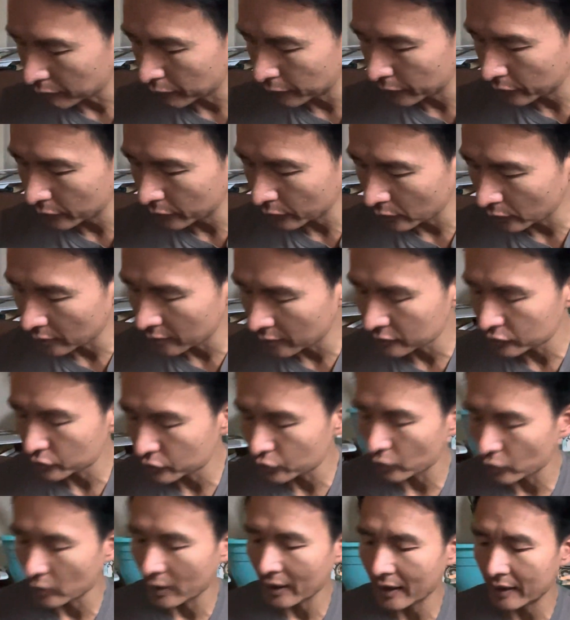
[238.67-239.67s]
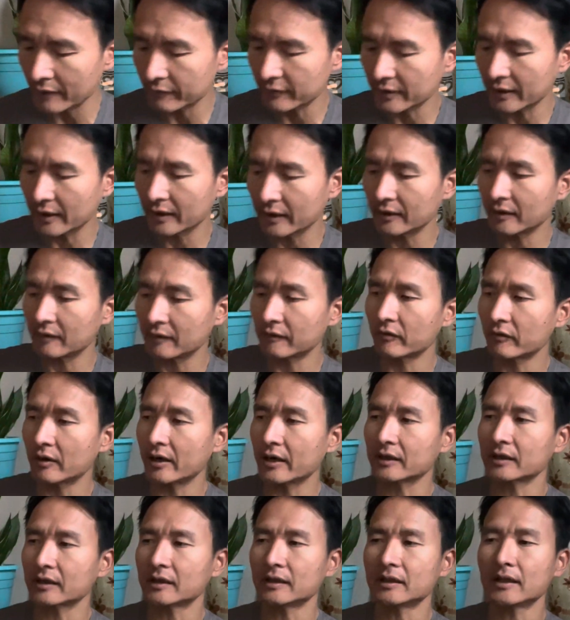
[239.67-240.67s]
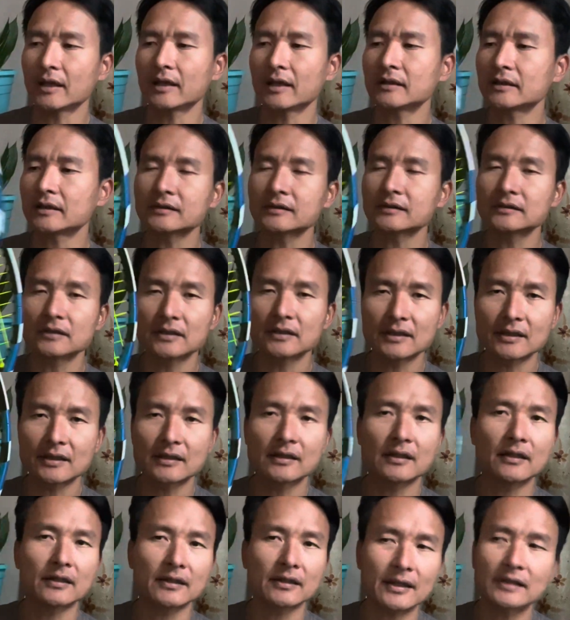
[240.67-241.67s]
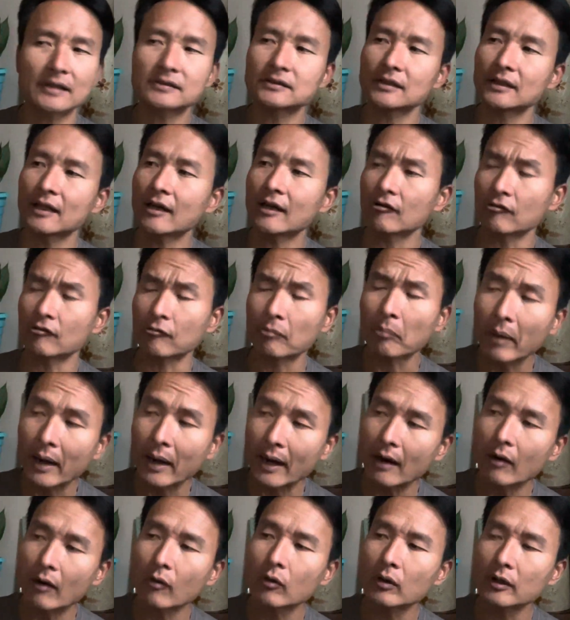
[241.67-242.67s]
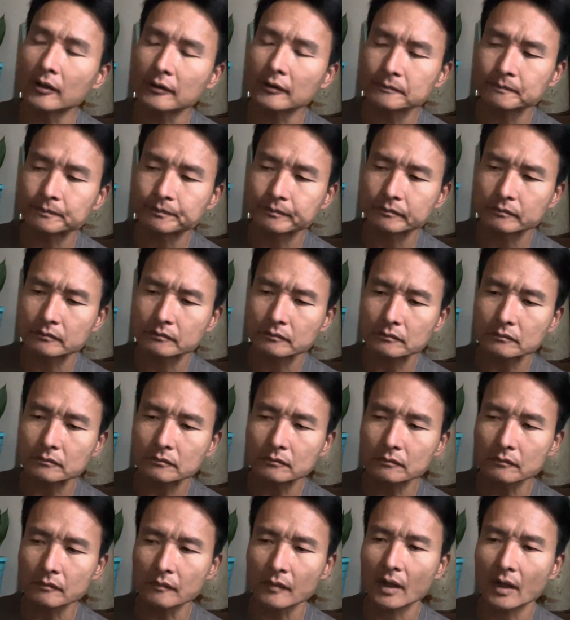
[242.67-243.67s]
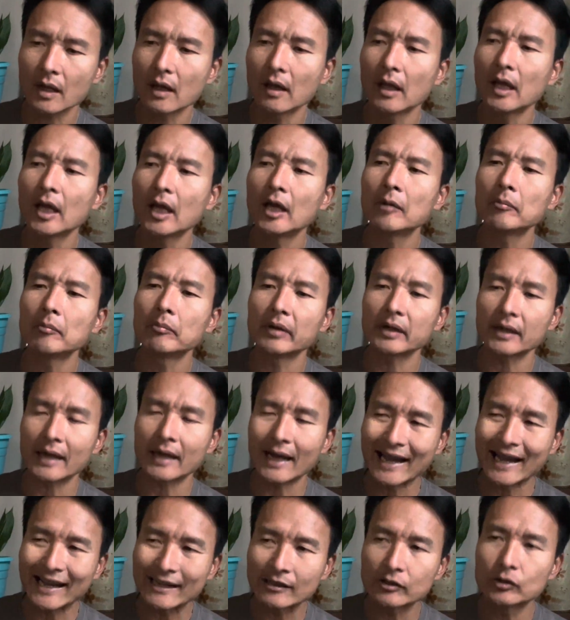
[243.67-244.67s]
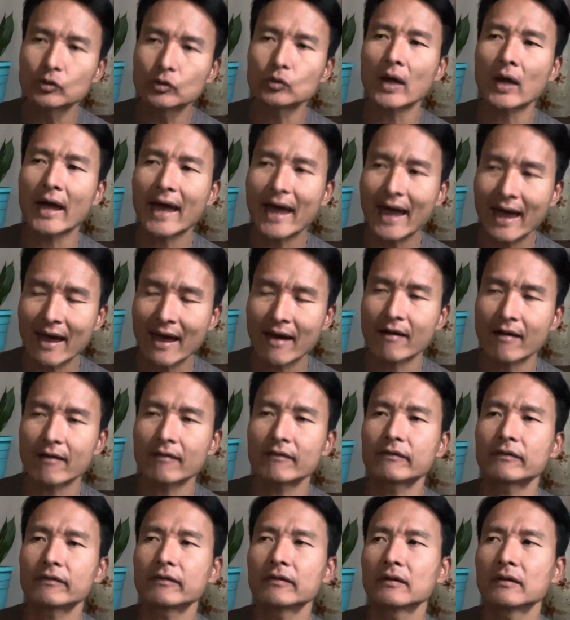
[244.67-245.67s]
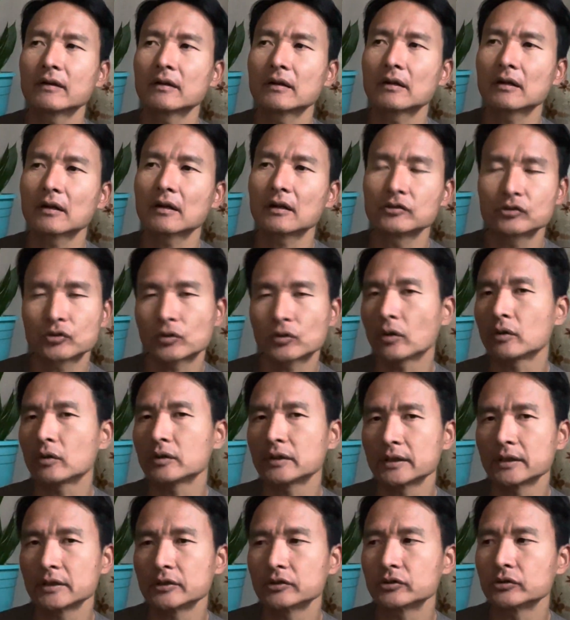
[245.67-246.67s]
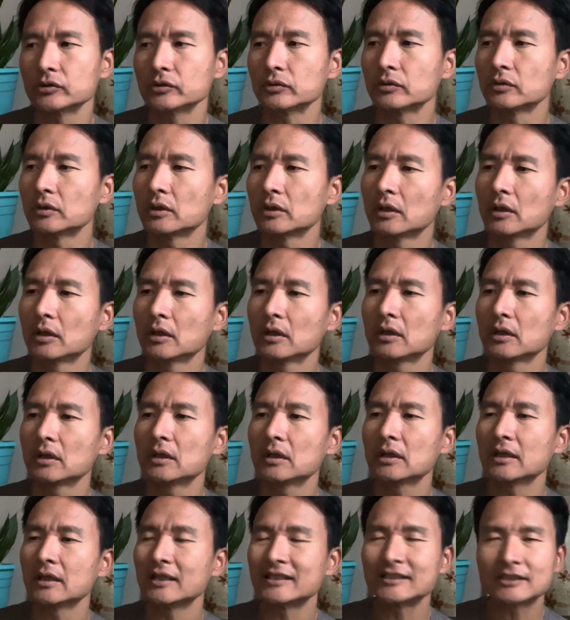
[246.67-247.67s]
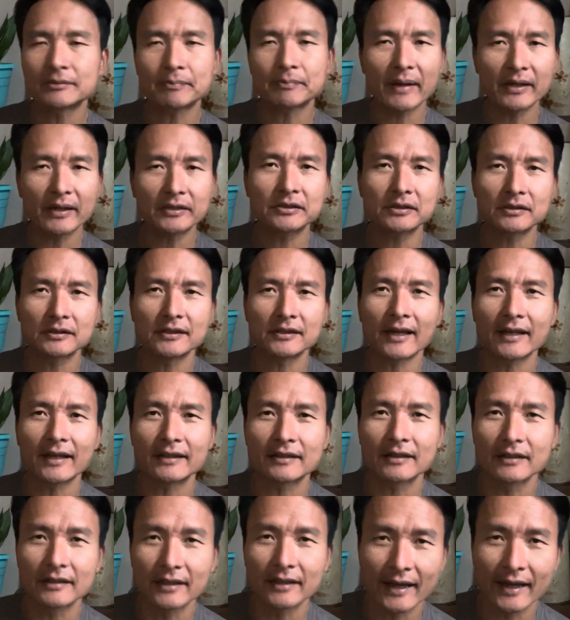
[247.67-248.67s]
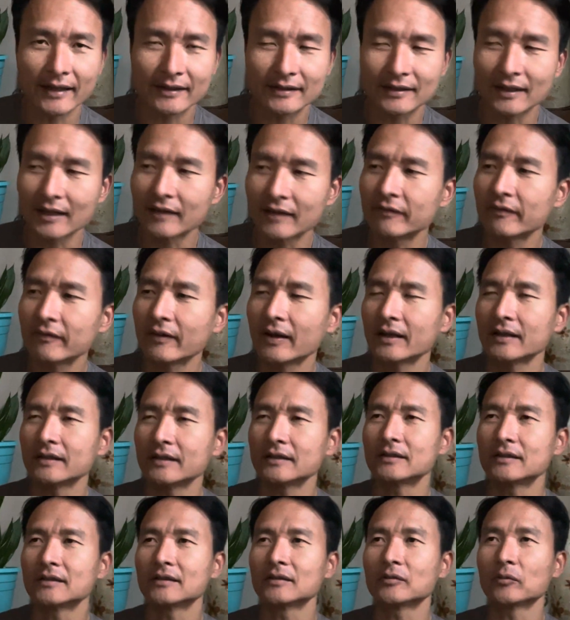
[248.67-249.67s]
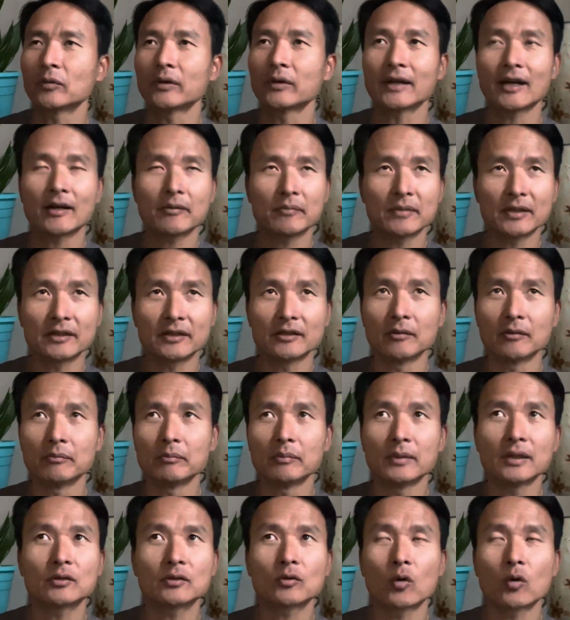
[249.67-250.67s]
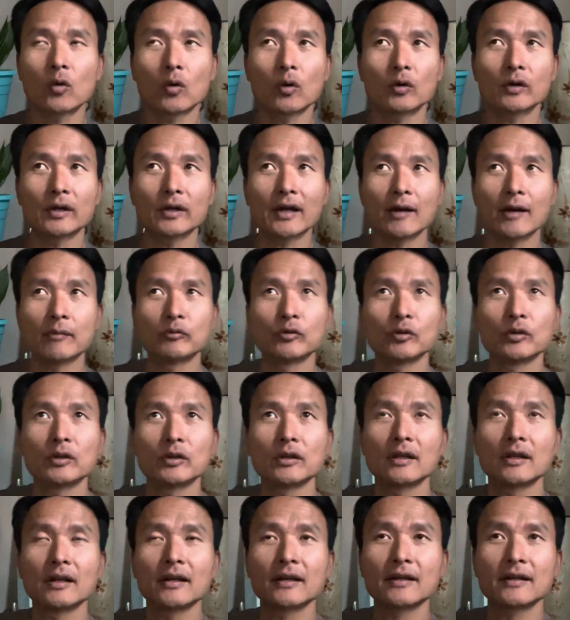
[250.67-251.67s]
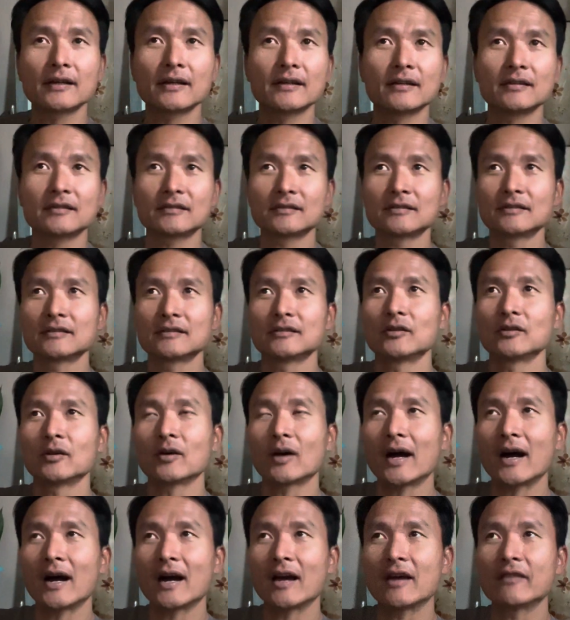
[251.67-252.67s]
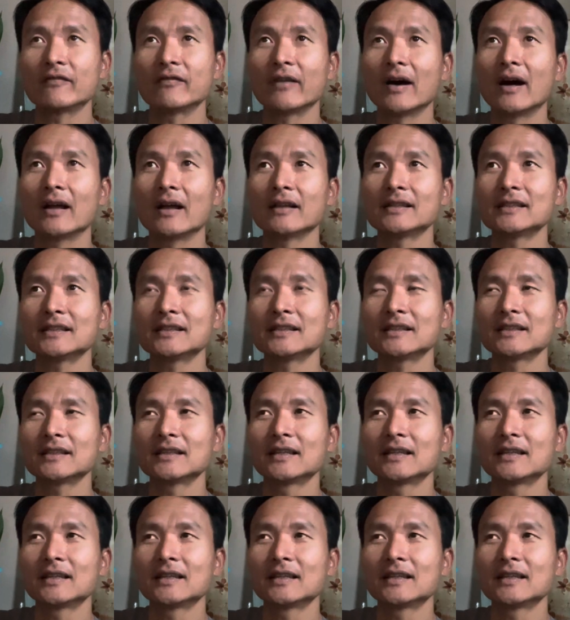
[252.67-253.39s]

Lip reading: pure drive kind of racket, it a lot of power, but I do have controlling issue, especially at the net. I find when I'm in the mid court, I'm doing like a high volley.